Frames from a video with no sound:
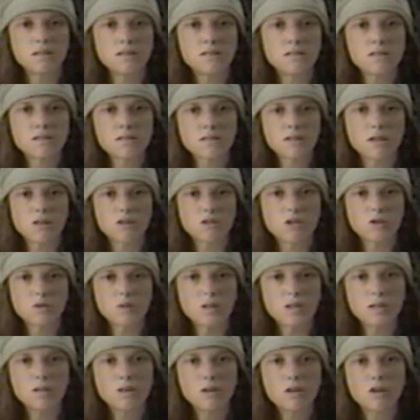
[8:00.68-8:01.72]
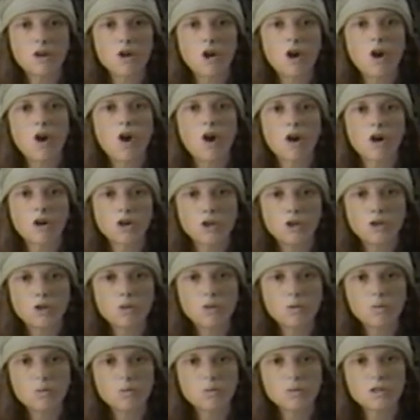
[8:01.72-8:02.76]
in this country are
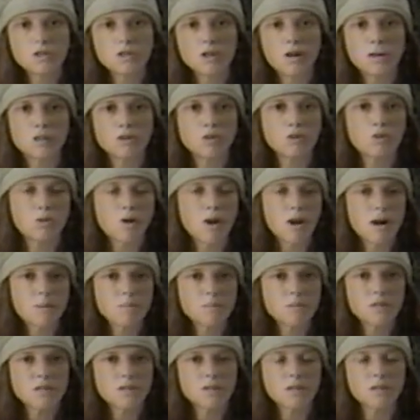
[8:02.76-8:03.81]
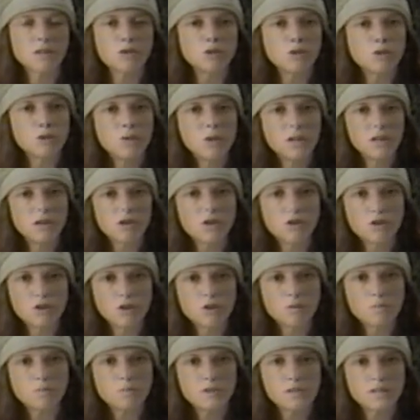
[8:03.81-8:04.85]
used on crops, including
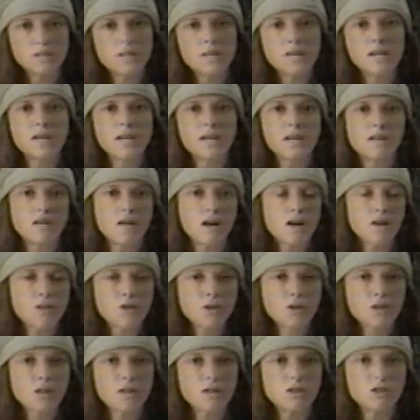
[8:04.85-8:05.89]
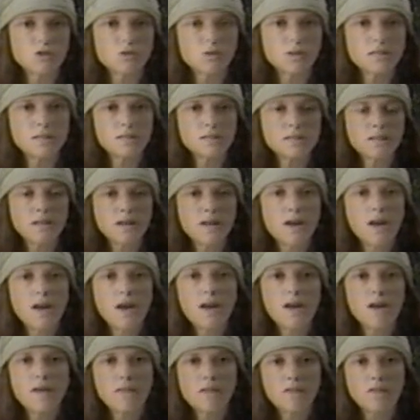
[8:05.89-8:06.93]
herbs, in other
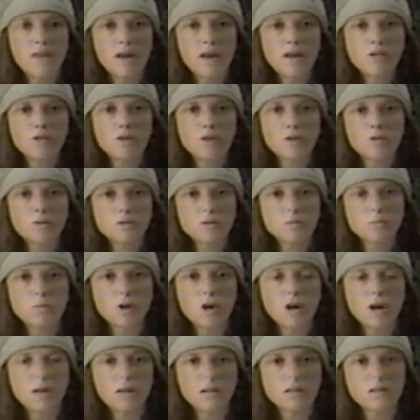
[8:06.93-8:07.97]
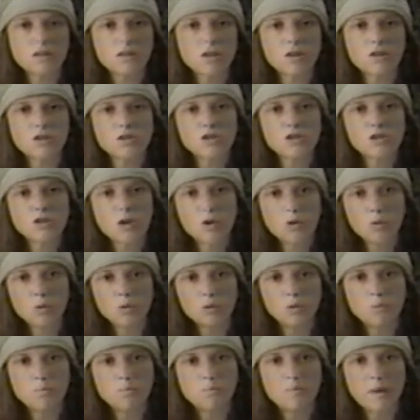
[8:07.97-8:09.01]
countries, then those products are
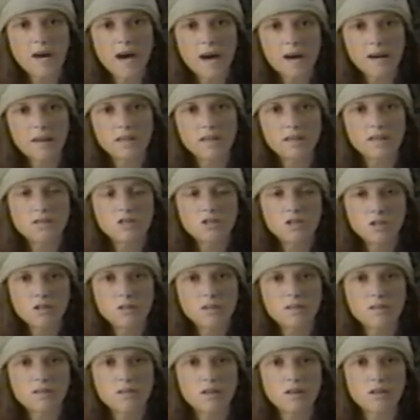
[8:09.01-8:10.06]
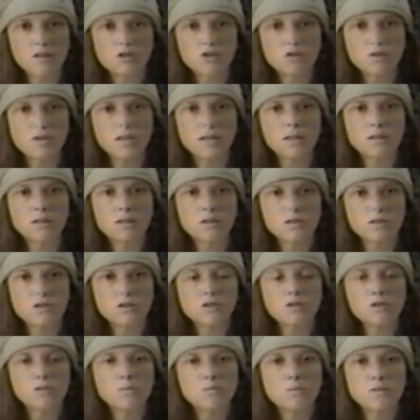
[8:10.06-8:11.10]
sold back into this country and
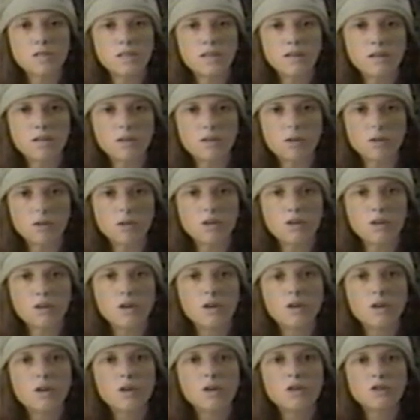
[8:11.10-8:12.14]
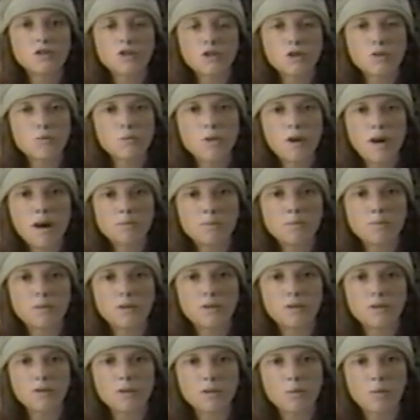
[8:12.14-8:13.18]
consumed here. So you
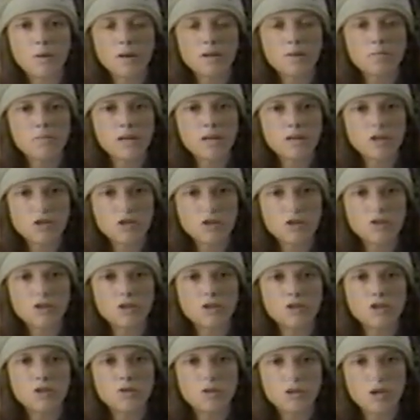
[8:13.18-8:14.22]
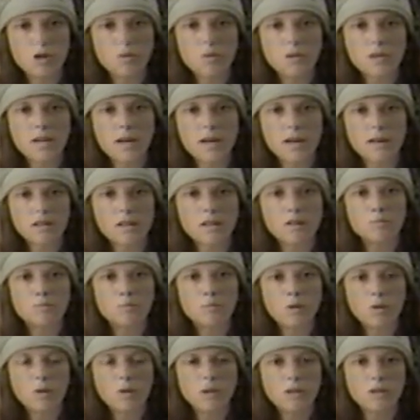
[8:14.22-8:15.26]
probably are going to want to make sure that you don't get
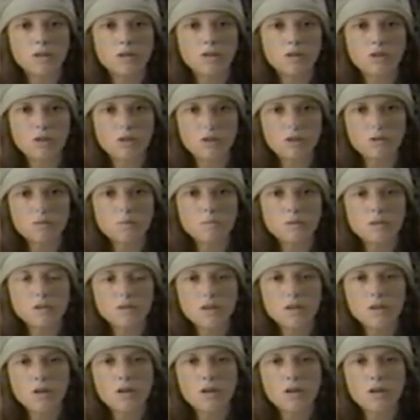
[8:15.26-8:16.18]
imported herbs.